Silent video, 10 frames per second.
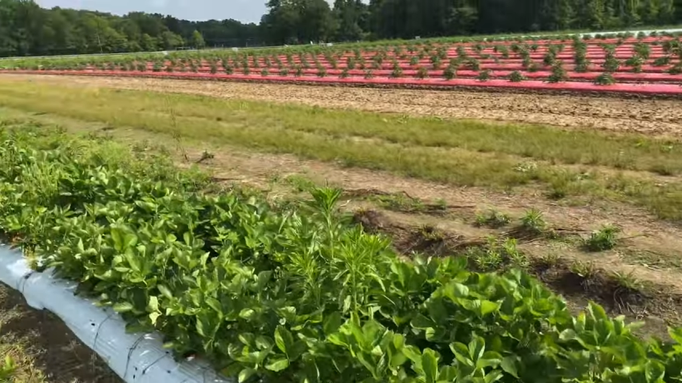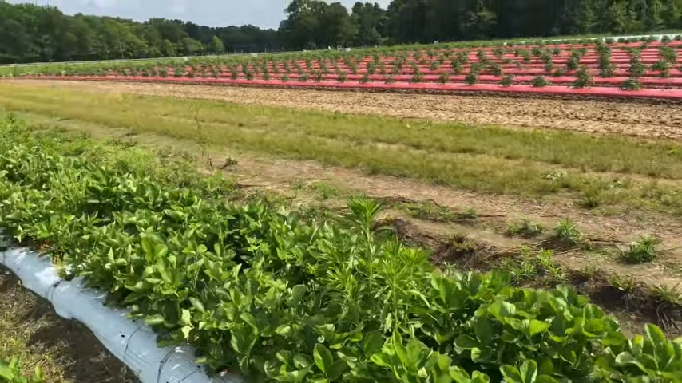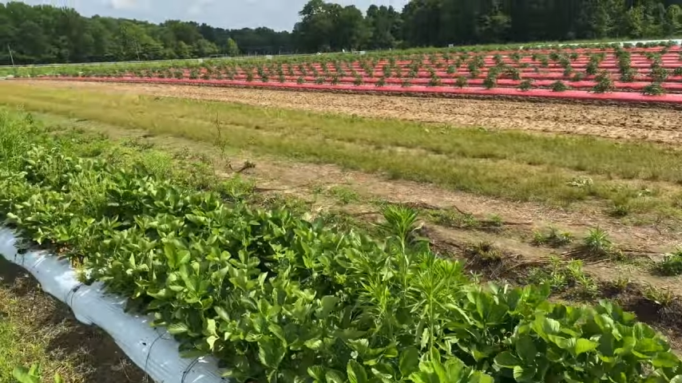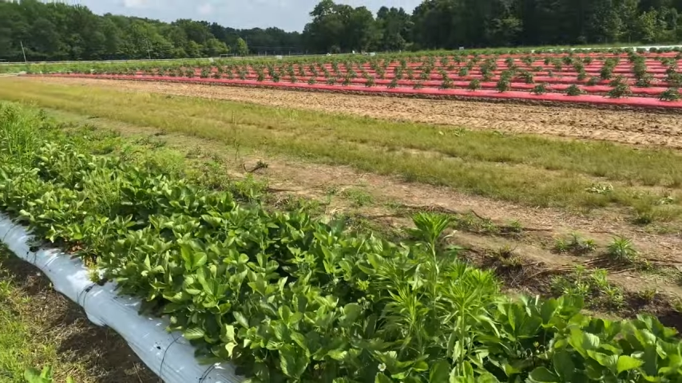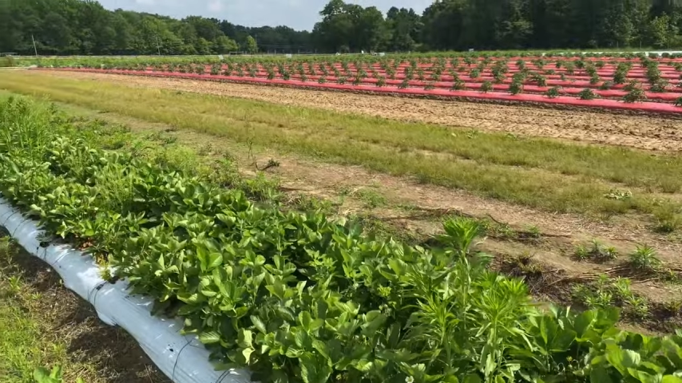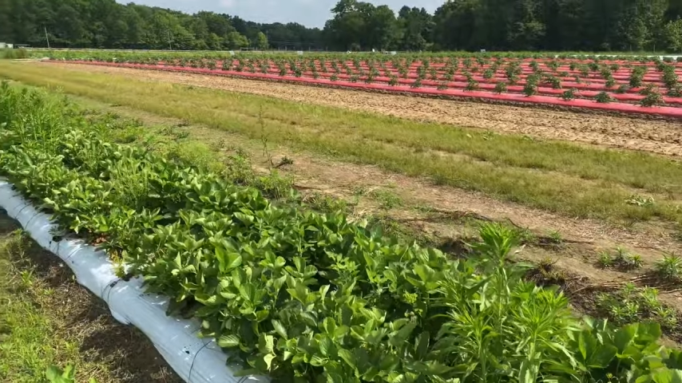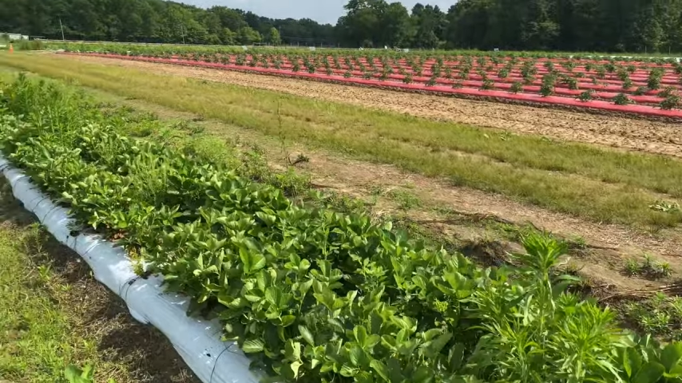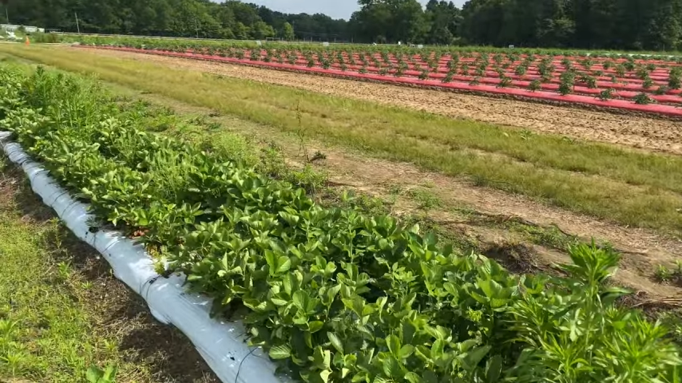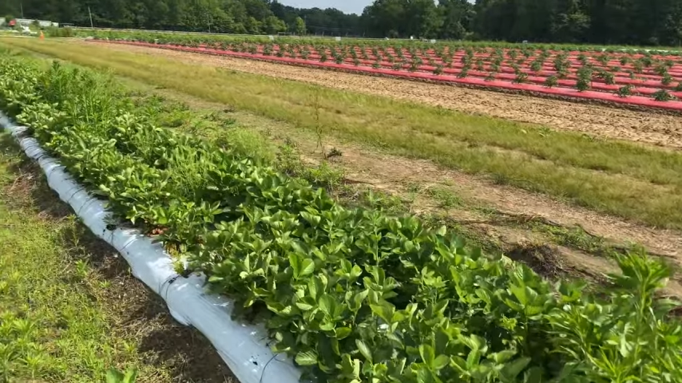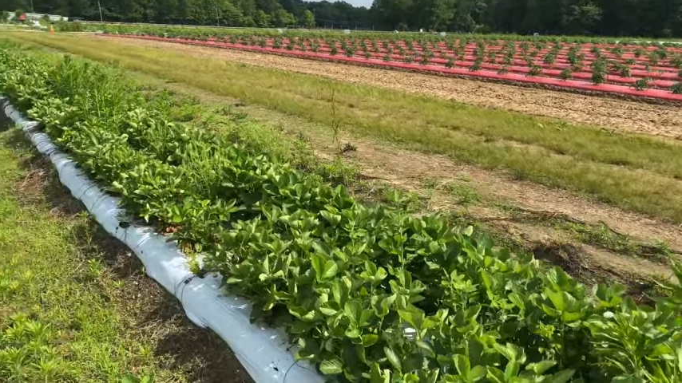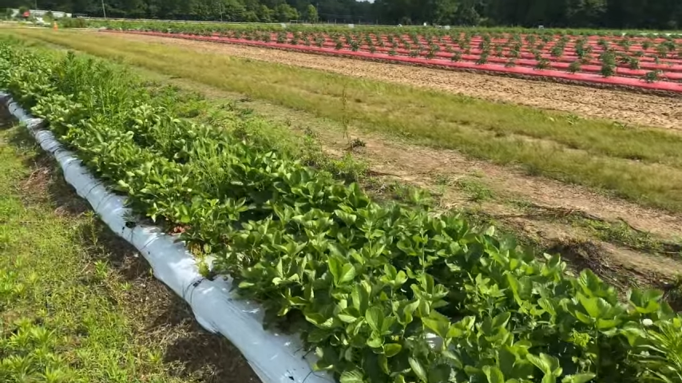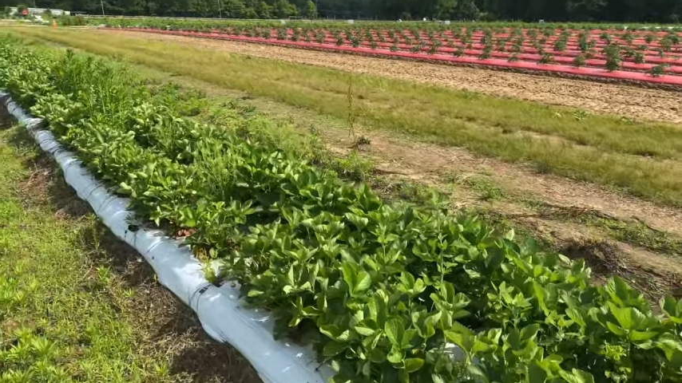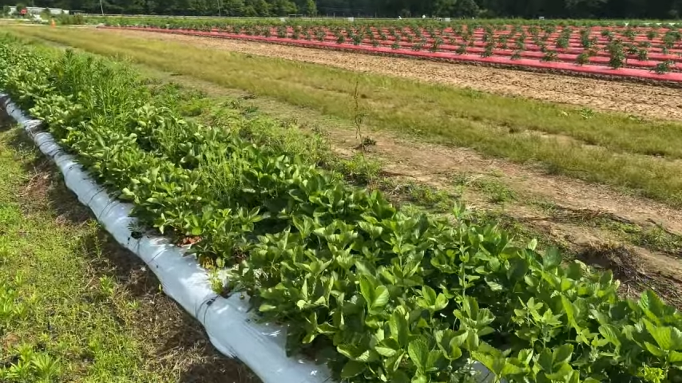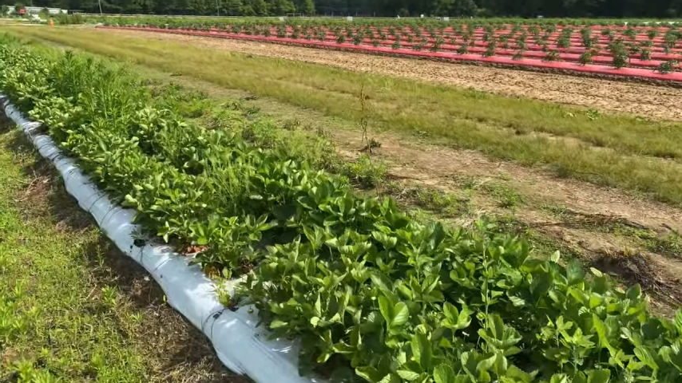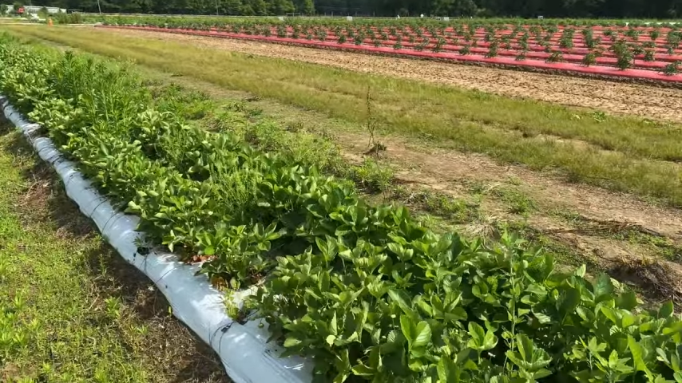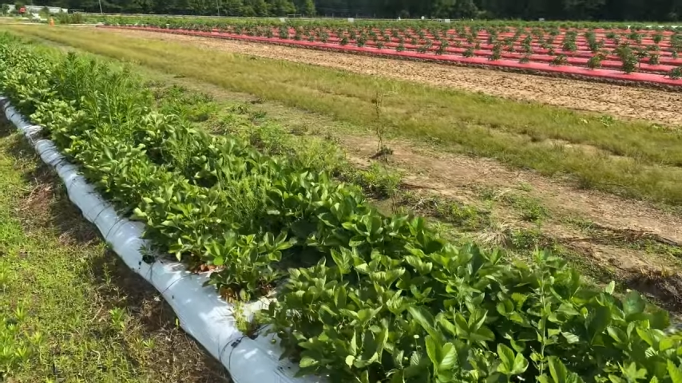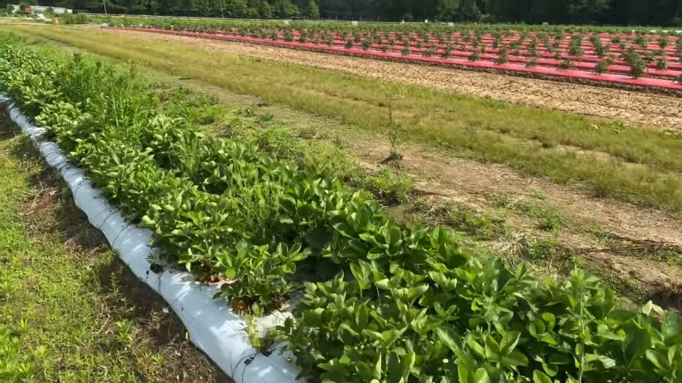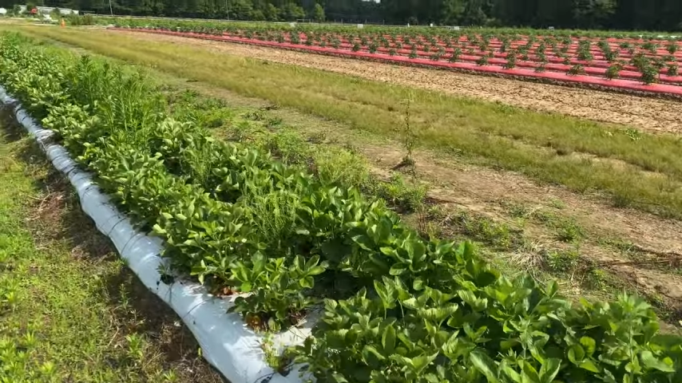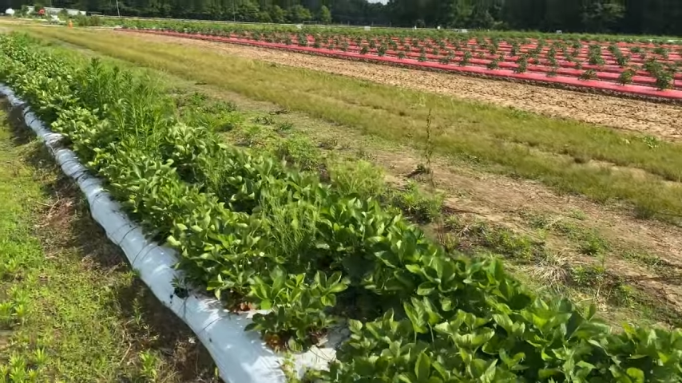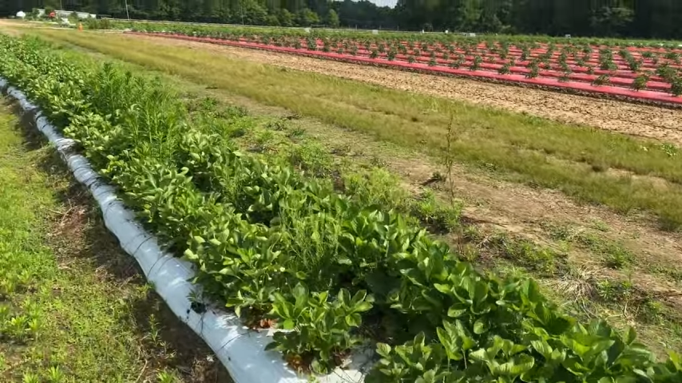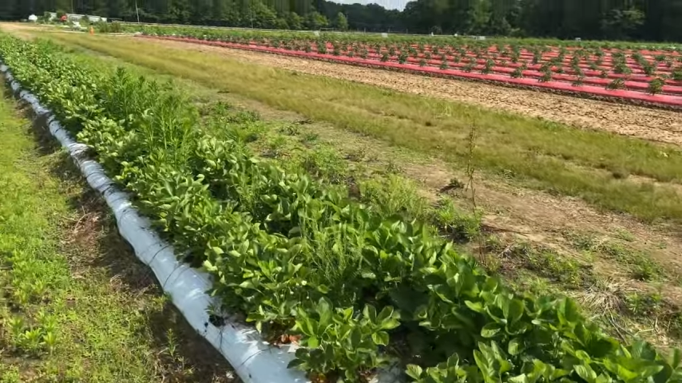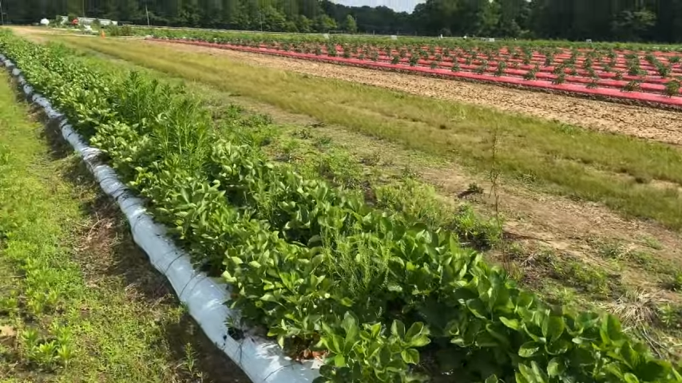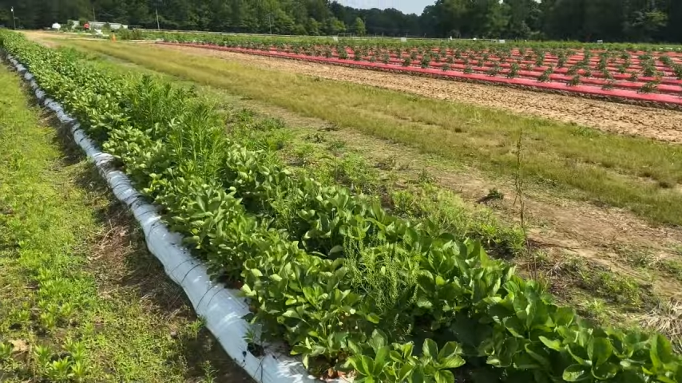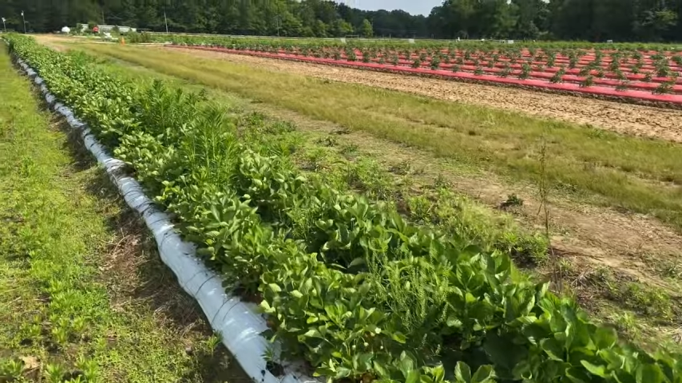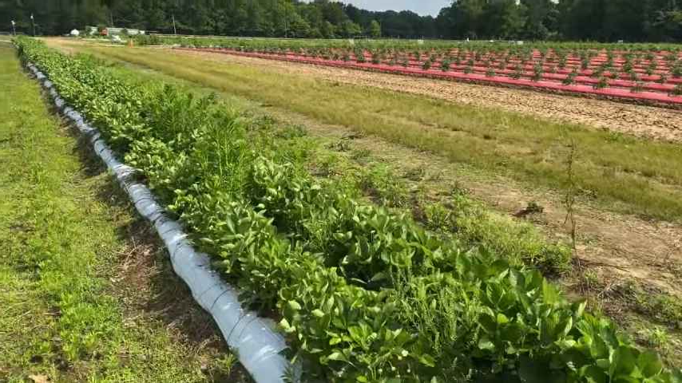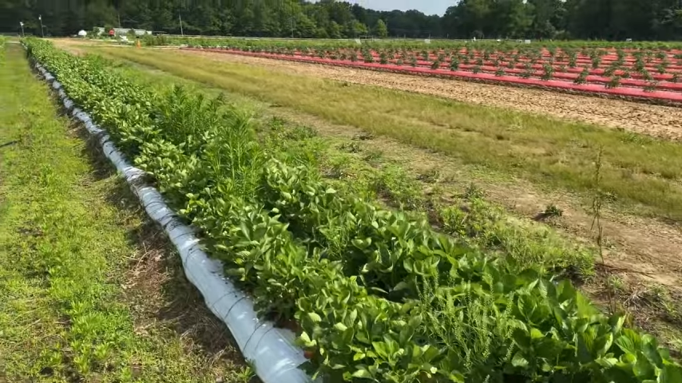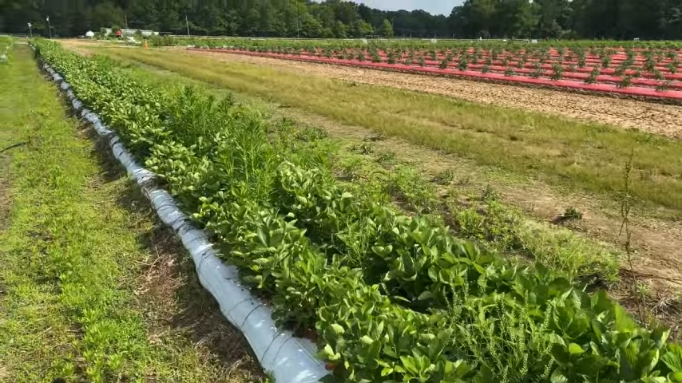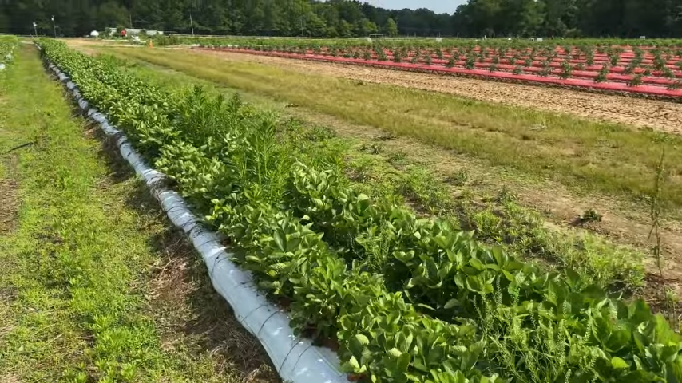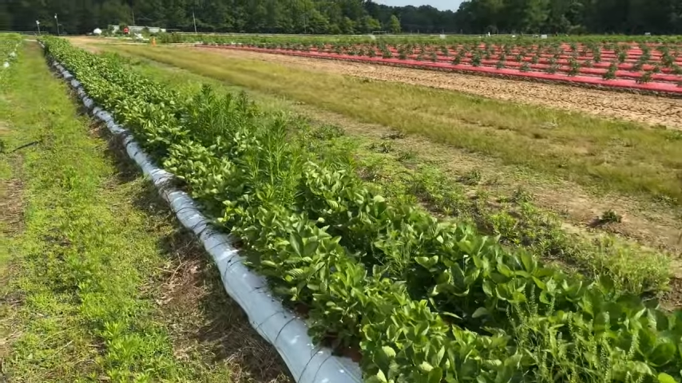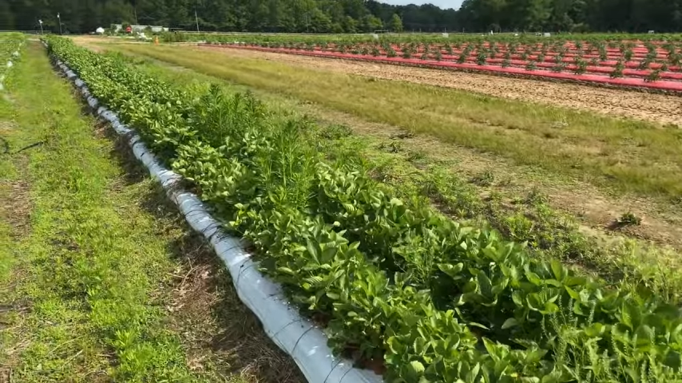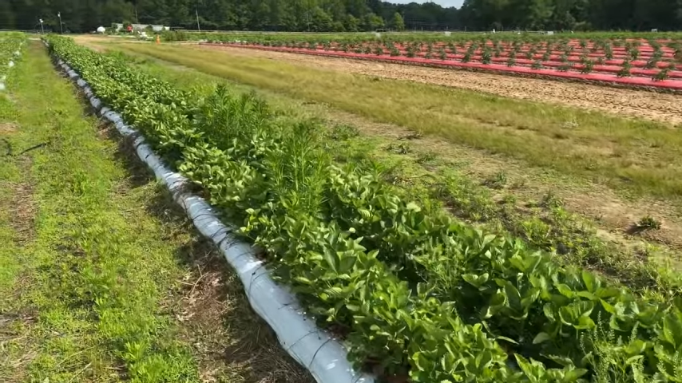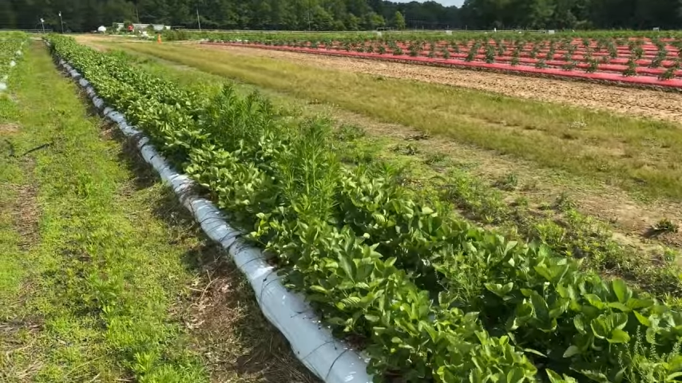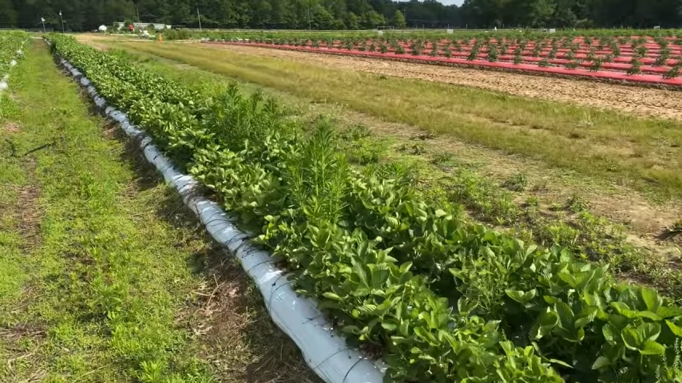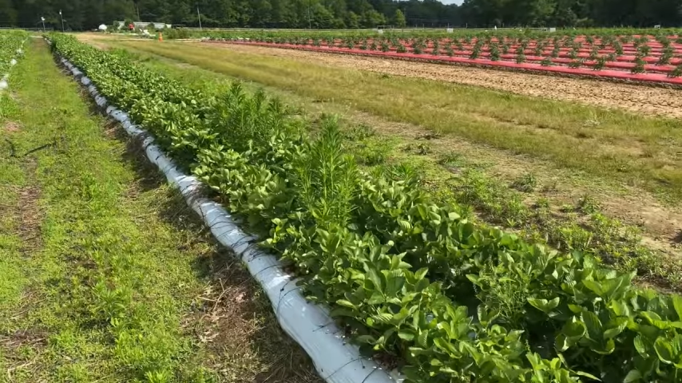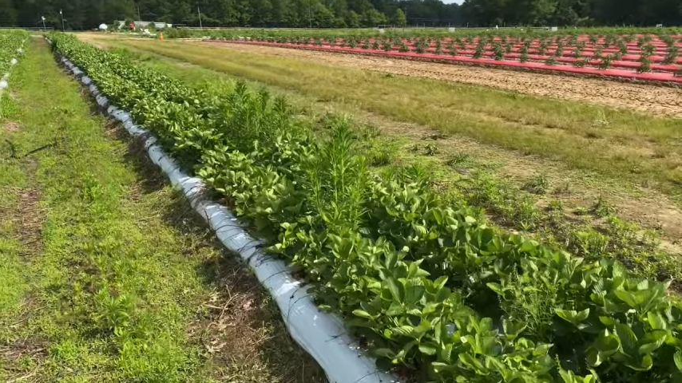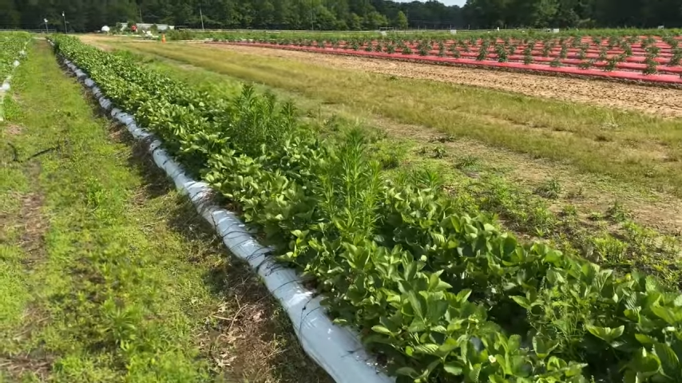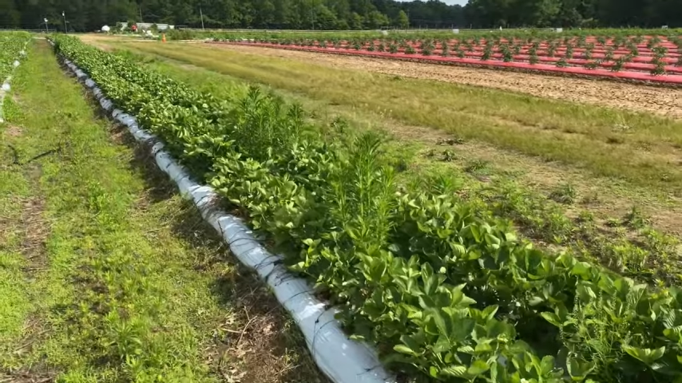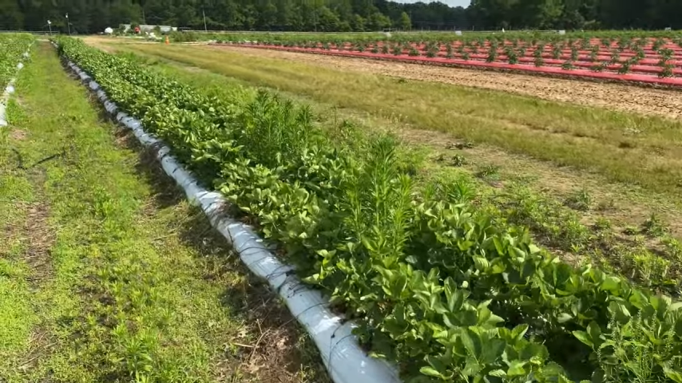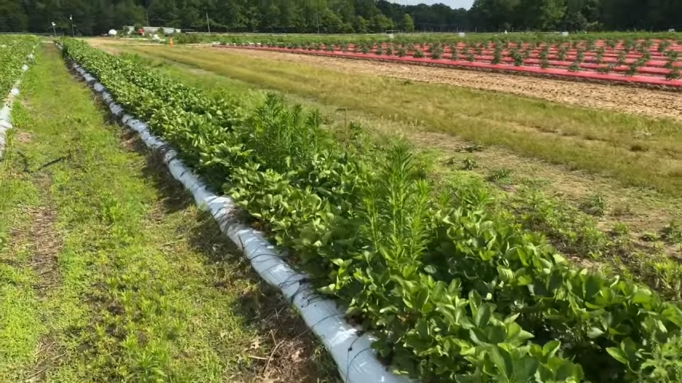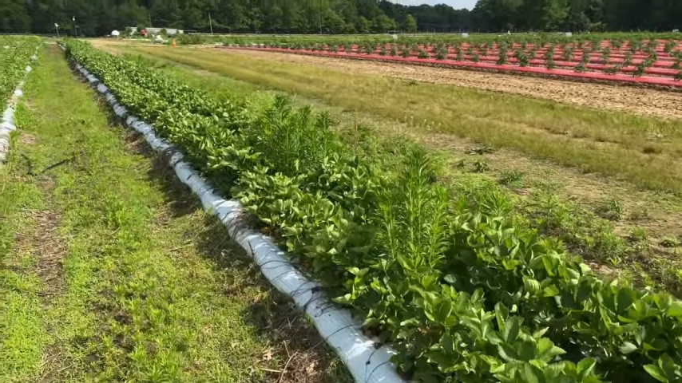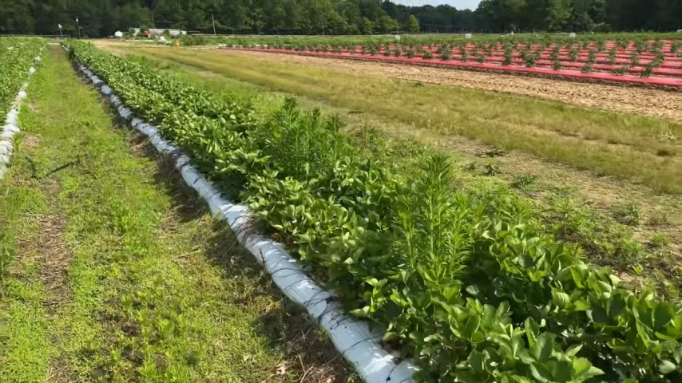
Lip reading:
Nobody's mouth can be seen.